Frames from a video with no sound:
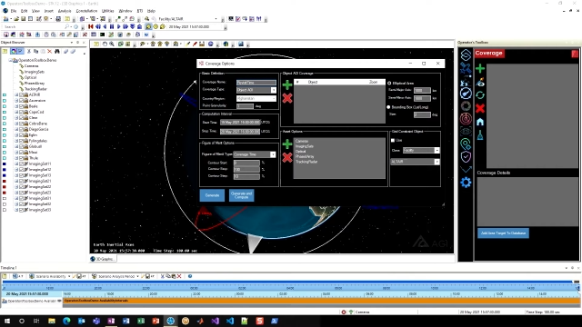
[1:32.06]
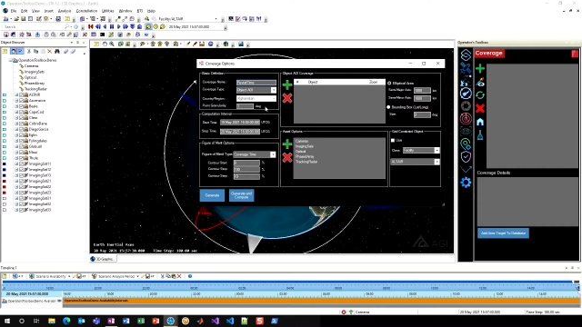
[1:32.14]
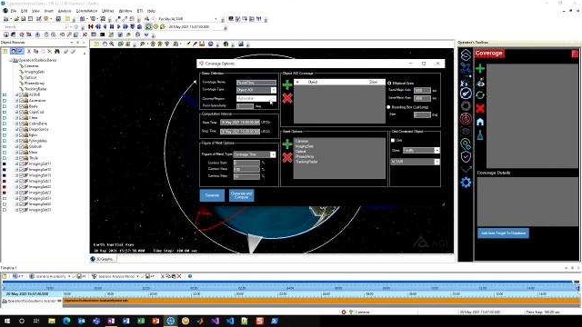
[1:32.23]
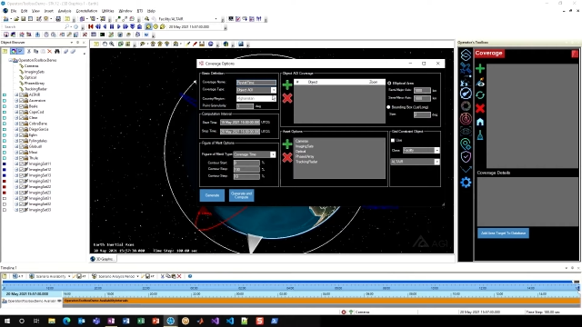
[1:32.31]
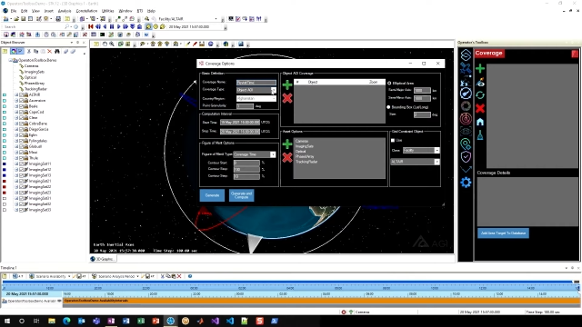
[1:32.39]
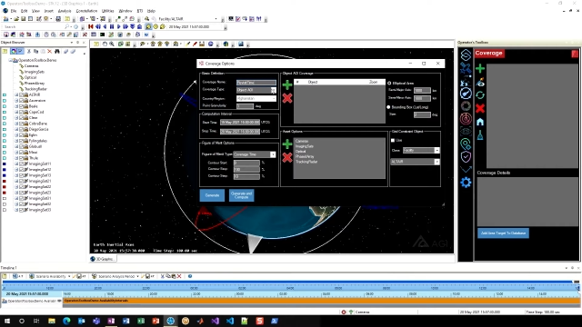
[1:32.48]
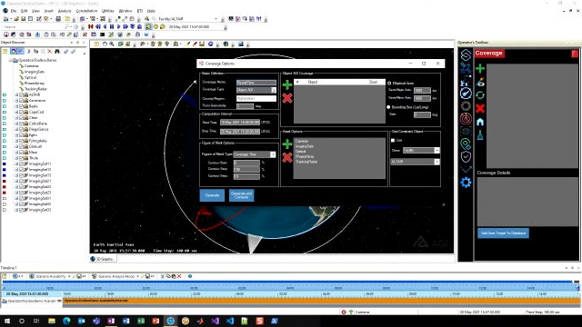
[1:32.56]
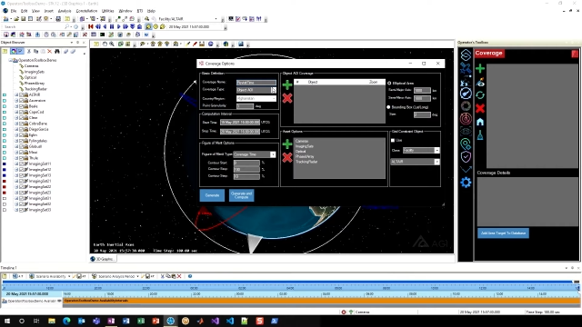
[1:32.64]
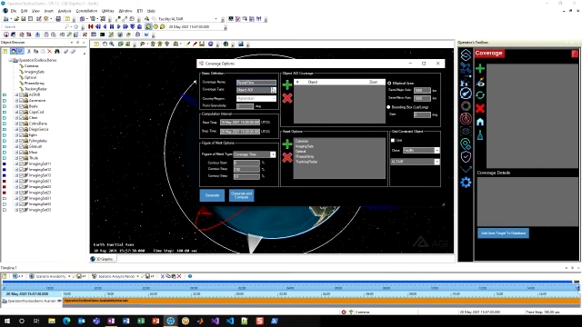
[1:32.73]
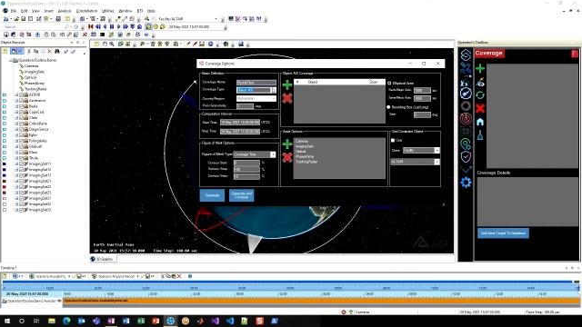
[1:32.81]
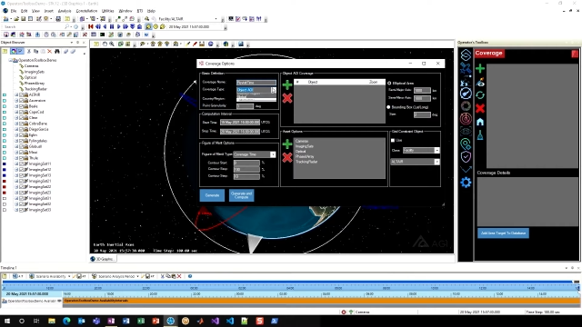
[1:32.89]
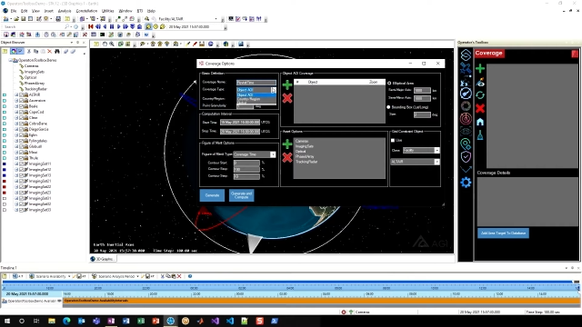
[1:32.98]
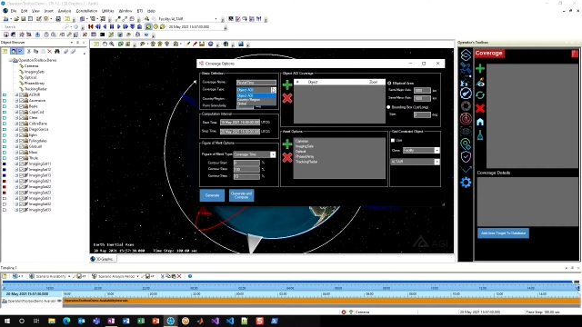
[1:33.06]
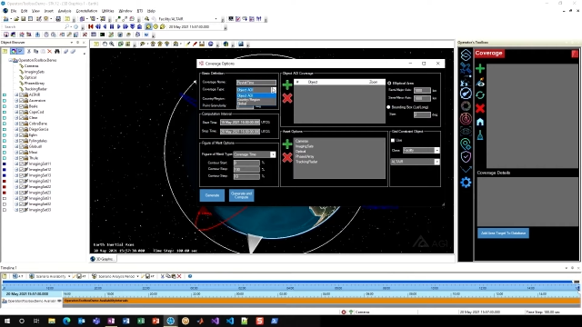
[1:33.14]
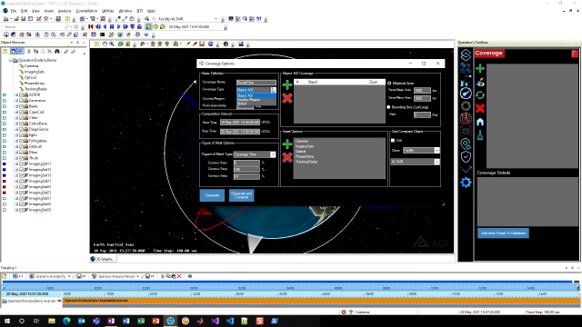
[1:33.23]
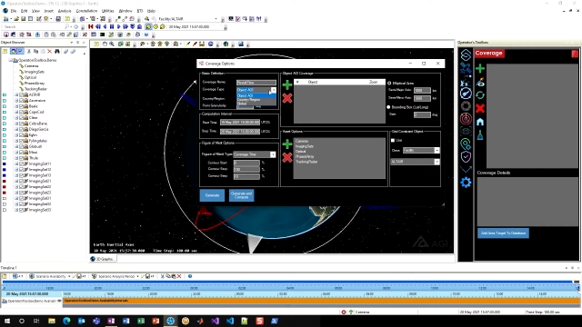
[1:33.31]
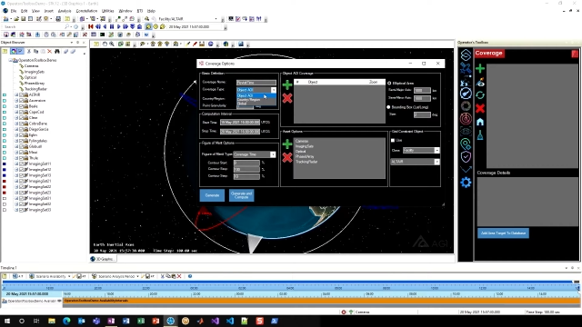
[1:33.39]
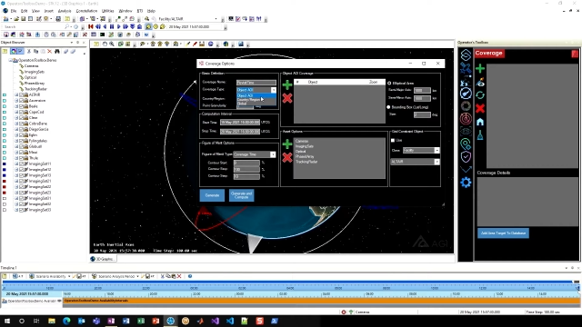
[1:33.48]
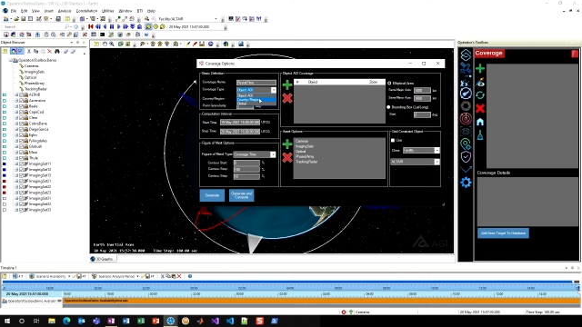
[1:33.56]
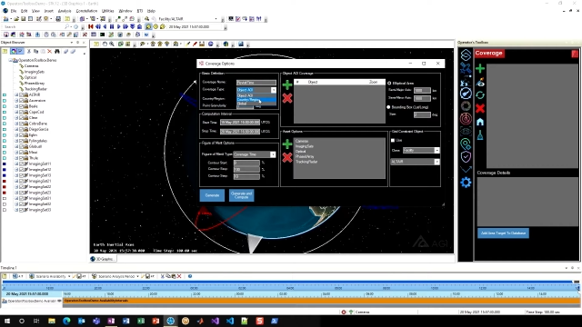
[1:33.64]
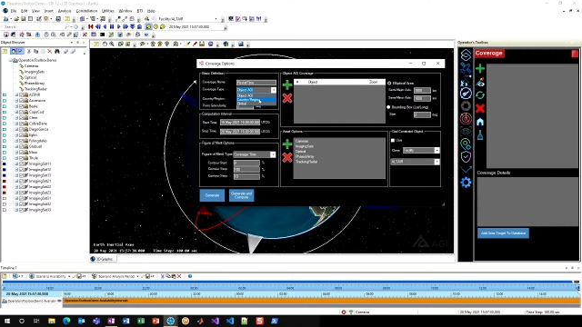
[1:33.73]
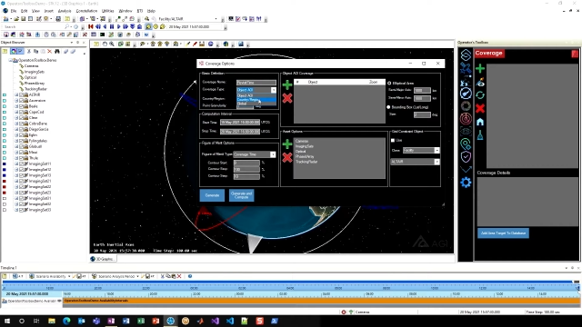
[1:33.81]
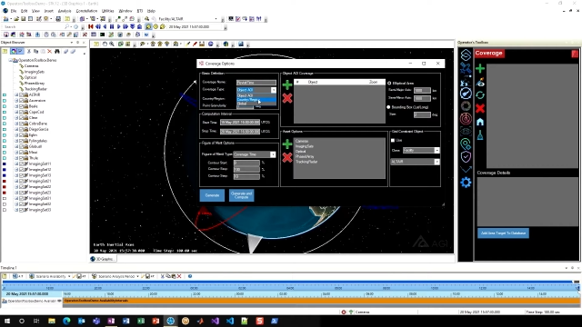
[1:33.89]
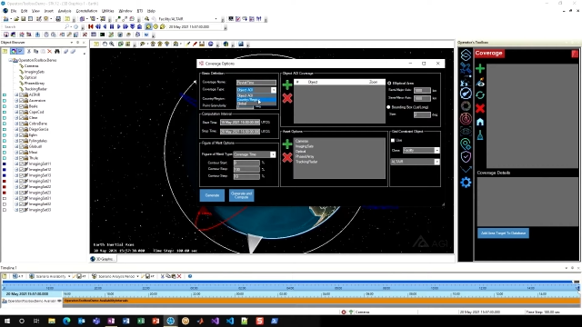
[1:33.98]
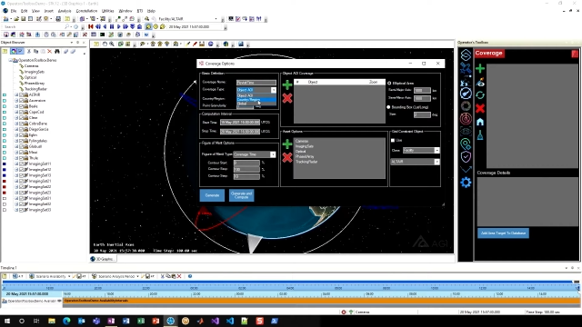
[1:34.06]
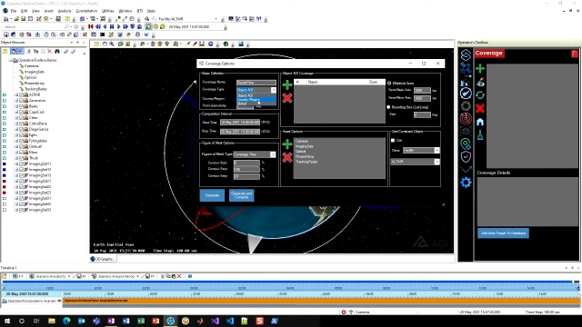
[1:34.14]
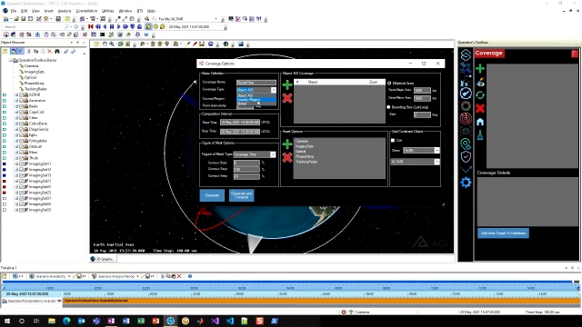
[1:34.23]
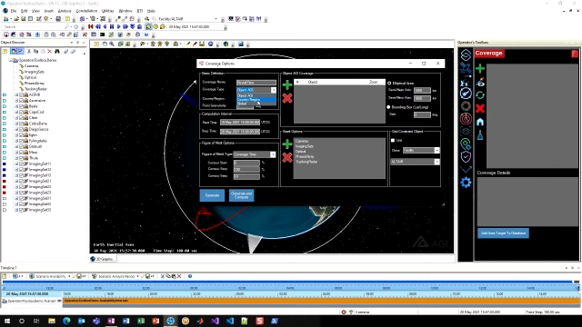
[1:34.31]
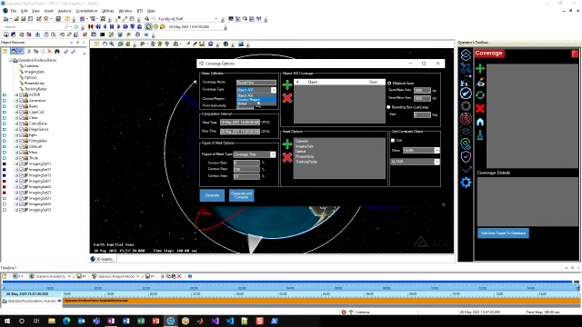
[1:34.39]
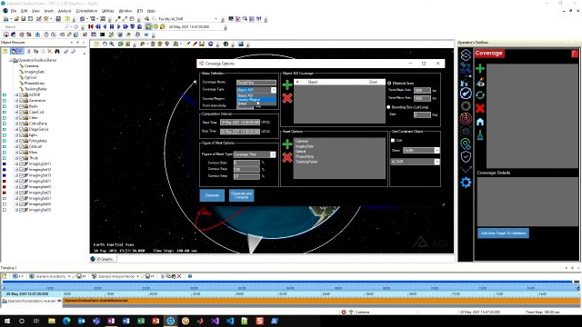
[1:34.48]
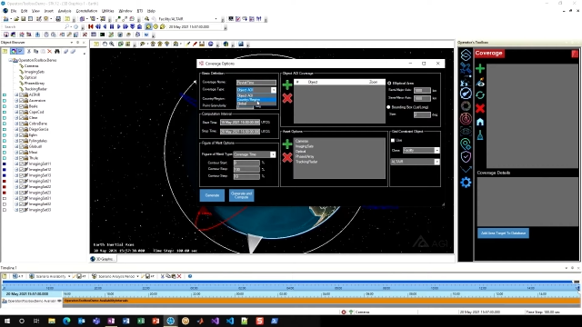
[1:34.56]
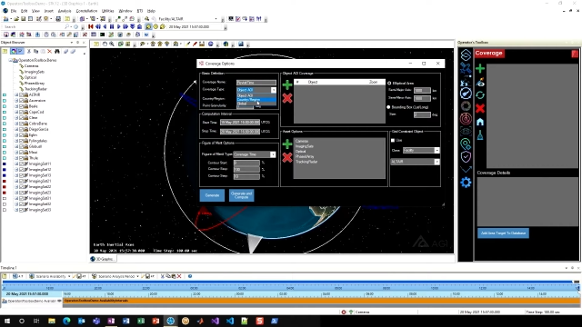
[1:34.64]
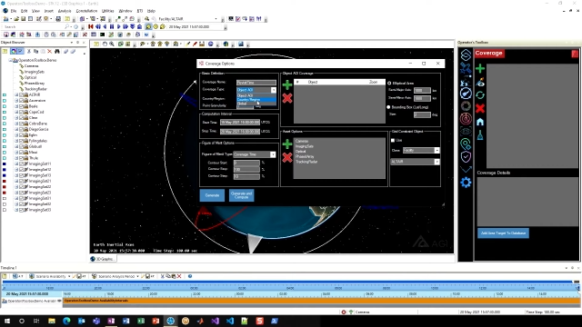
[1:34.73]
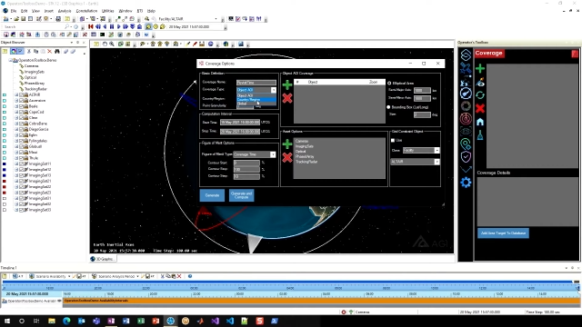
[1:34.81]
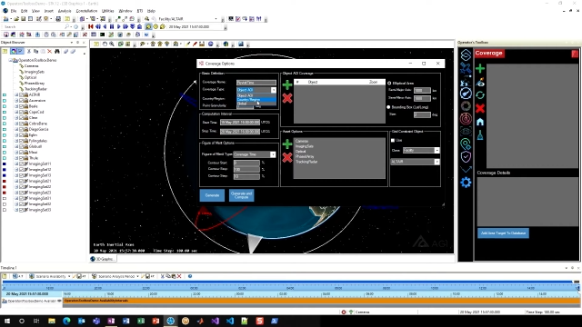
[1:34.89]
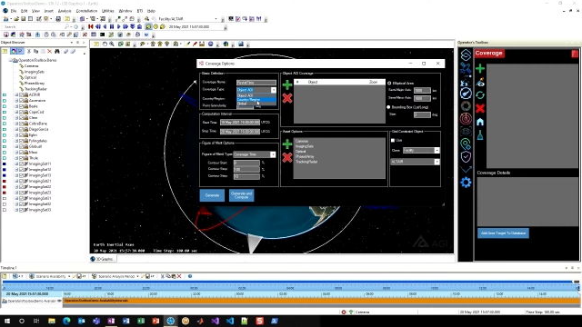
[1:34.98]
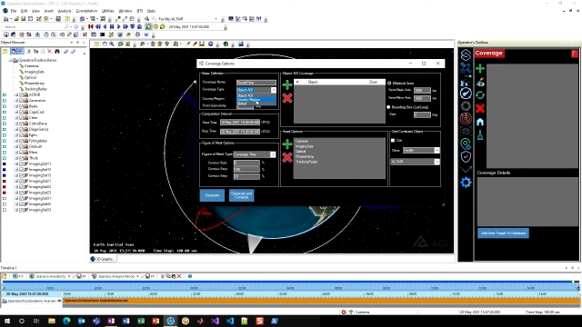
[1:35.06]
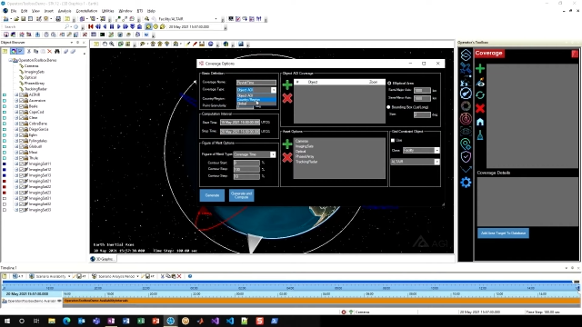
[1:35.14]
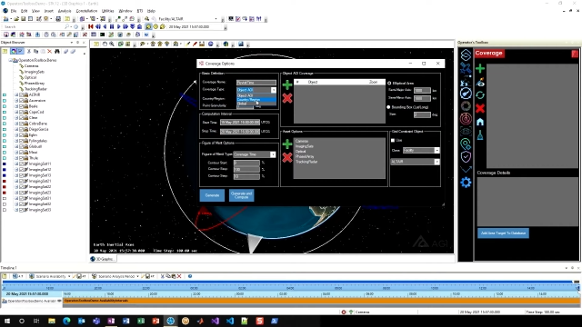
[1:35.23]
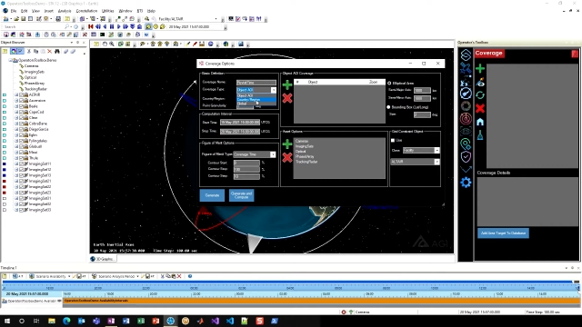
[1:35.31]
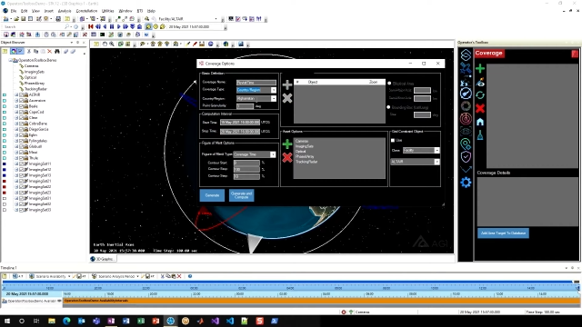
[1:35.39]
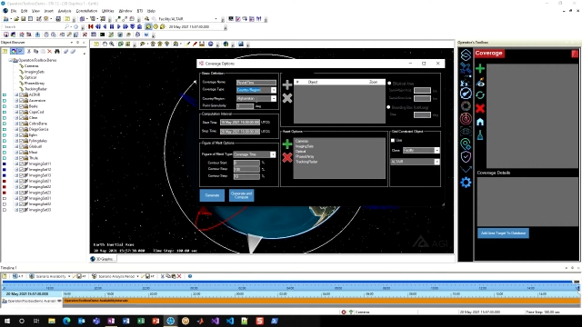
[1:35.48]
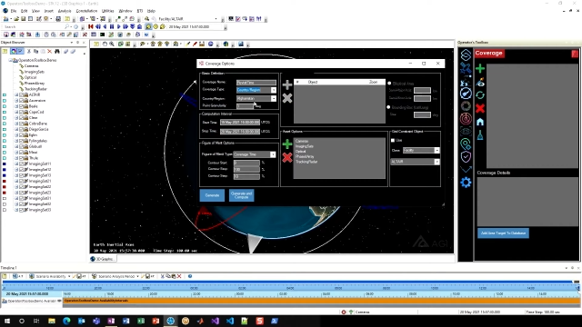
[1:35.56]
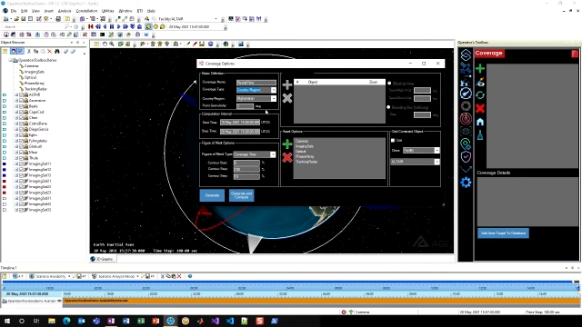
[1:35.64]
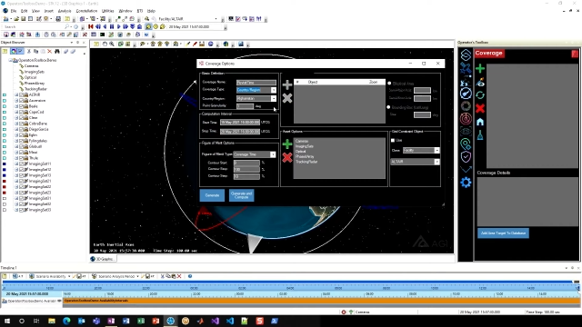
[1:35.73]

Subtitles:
(no speaker visible)